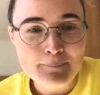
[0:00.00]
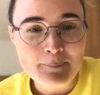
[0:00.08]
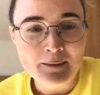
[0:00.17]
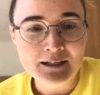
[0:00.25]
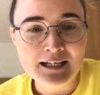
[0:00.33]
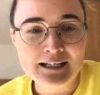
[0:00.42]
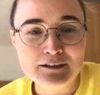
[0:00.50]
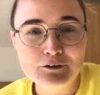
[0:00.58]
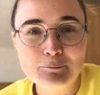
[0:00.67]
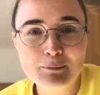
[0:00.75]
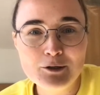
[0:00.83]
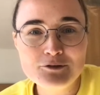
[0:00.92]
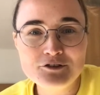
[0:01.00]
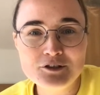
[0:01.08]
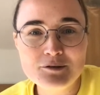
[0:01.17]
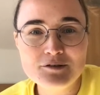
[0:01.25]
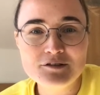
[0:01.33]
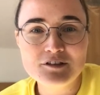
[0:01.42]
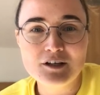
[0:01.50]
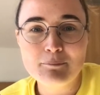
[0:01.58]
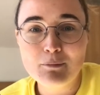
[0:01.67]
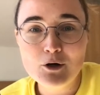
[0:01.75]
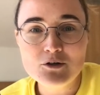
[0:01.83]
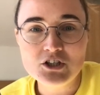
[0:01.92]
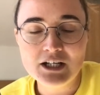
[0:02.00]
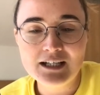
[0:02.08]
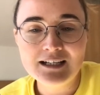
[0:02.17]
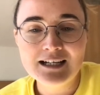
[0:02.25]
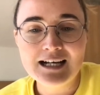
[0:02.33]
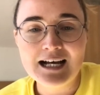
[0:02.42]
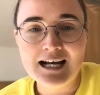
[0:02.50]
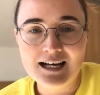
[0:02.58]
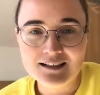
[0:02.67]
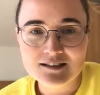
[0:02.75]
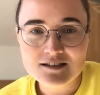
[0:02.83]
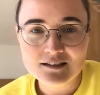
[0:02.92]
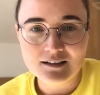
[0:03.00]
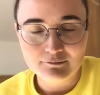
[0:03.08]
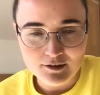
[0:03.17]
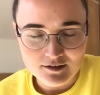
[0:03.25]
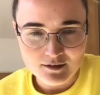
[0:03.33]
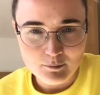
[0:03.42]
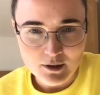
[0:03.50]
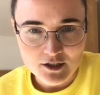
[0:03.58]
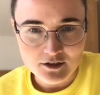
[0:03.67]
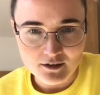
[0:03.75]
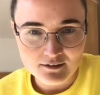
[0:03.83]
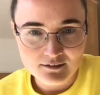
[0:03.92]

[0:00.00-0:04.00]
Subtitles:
Okay, your most used emoji and give us an impression.